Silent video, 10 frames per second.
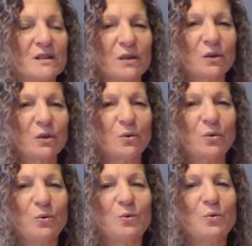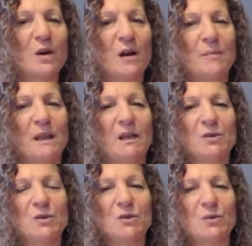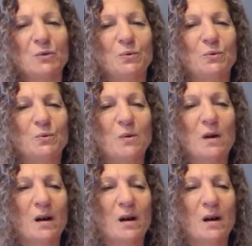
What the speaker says: that you come into